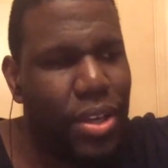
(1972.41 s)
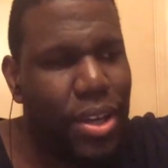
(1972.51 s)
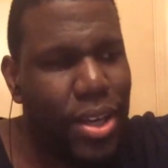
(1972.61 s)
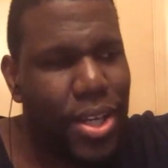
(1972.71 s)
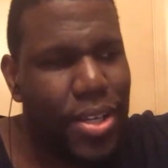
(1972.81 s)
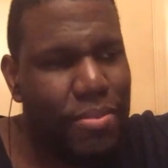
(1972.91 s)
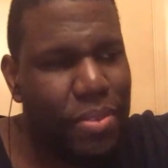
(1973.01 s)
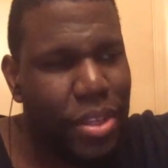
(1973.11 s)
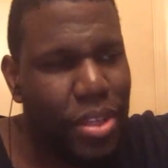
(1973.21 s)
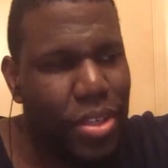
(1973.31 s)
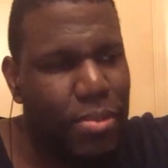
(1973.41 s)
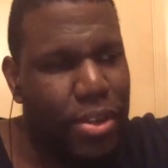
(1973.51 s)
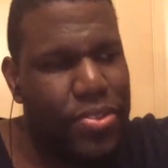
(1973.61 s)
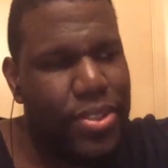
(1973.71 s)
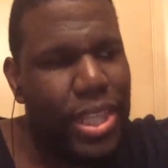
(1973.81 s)
Um,
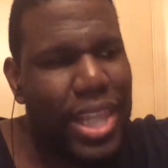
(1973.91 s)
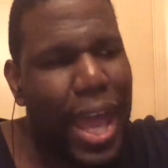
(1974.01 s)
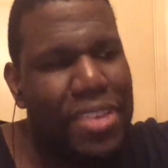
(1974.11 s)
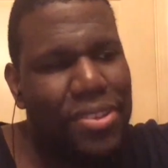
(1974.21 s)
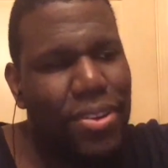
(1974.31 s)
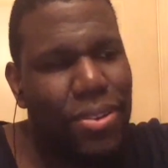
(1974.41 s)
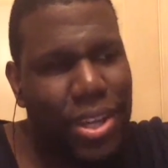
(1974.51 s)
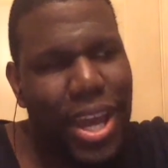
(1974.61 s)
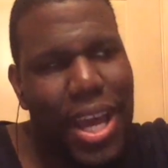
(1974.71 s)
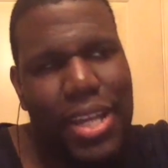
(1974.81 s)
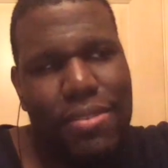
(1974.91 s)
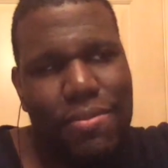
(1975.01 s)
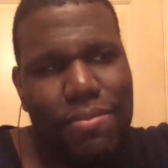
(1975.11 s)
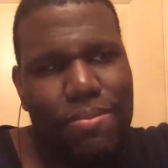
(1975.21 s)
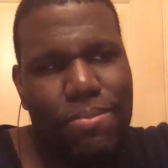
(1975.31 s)
because the last girl got
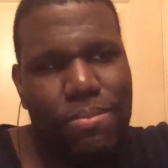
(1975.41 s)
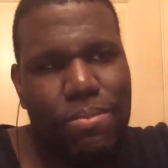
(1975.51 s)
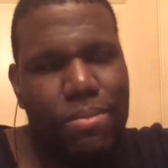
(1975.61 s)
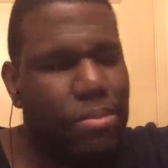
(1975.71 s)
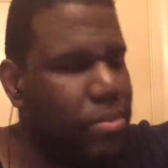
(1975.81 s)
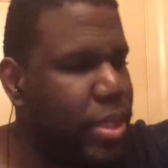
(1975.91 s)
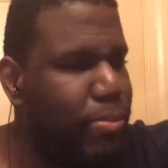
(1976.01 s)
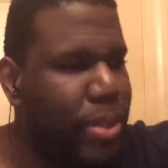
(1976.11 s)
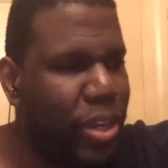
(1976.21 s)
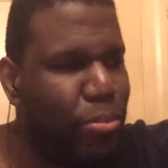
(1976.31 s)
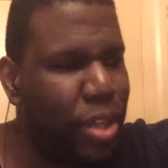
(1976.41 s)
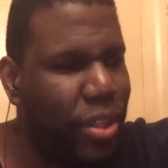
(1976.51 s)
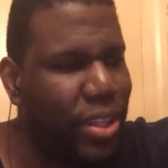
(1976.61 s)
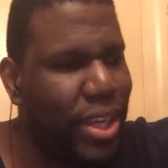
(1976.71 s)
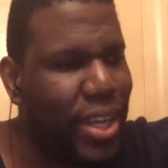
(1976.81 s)
the bigger
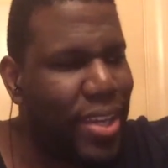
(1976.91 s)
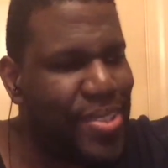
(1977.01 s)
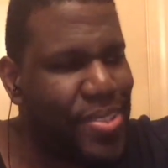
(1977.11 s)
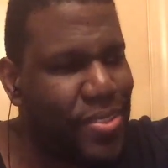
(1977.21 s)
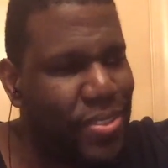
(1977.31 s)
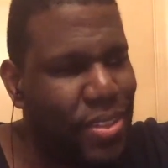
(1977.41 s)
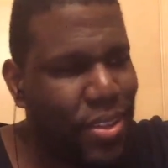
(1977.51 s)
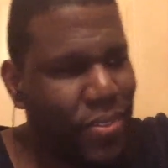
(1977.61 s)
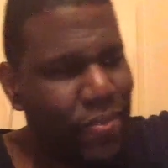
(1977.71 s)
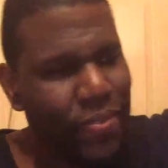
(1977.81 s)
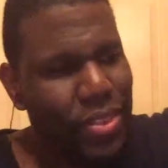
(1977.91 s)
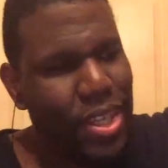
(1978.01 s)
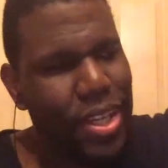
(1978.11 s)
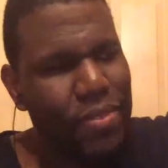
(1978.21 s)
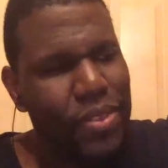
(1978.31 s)
building, I guess,
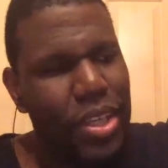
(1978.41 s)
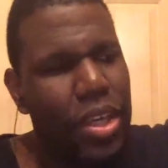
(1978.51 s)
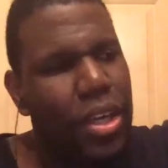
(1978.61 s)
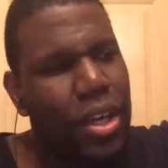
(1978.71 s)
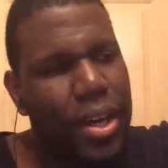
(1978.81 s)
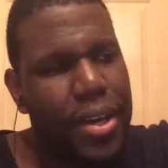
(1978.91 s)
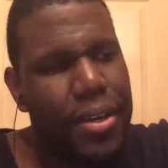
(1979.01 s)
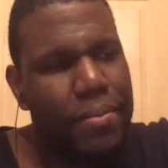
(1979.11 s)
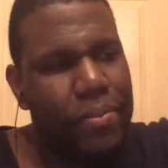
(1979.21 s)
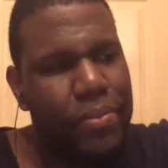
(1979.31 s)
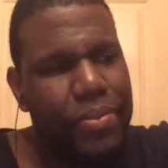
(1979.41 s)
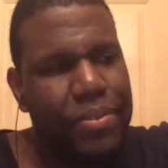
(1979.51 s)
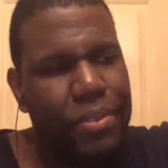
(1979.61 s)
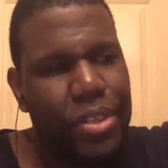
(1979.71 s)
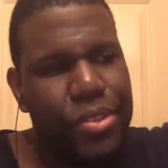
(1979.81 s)
in it.
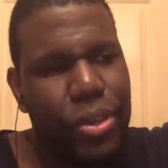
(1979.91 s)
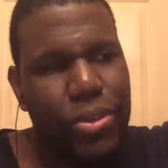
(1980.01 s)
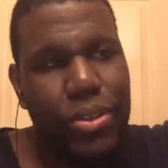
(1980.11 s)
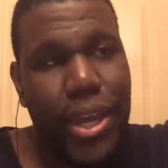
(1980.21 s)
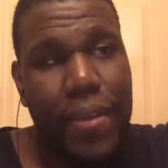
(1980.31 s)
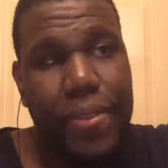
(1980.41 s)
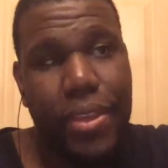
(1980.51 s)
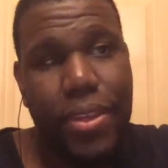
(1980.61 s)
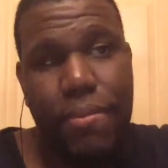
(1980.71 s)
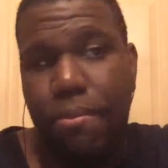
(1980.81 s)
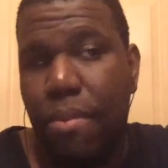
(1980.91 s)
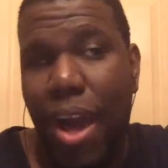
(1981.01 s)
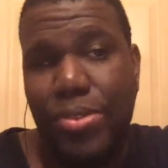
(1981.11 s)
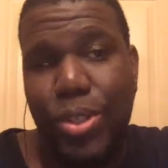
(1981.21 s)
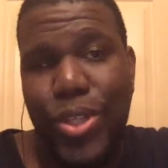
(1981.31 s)
So you got the high
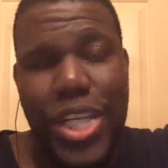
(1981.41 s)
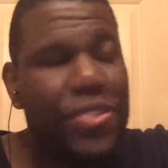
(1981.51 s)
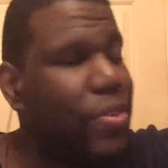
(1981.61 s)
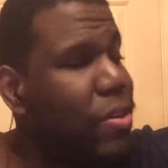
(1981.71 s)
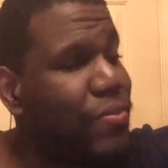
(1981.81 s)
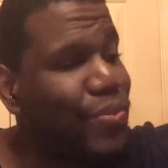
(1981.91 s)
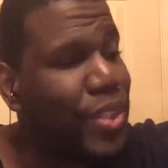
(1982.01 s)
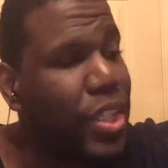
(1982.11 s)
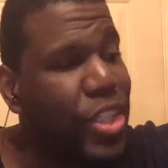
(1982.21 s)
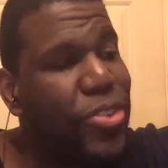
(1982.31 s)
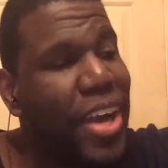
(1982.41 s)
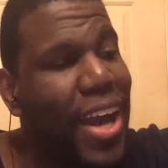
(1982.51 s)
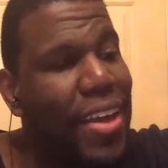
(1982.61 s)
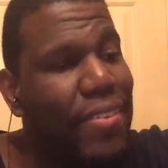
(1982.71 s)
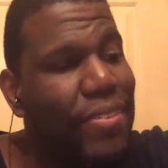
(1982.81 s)
school transfer. You
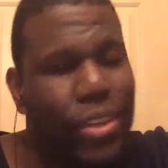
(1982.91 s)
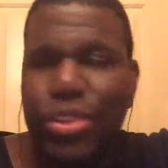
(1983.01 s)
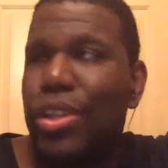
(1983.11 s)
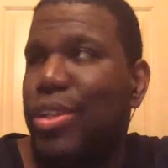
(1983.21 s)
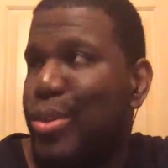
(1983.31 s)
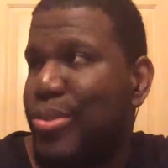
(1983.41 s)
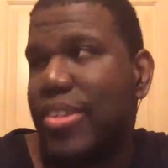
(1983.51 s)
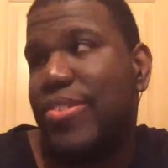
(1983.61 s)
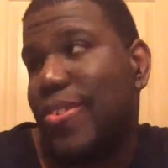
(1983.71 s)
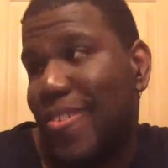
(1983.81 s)
got the little sister.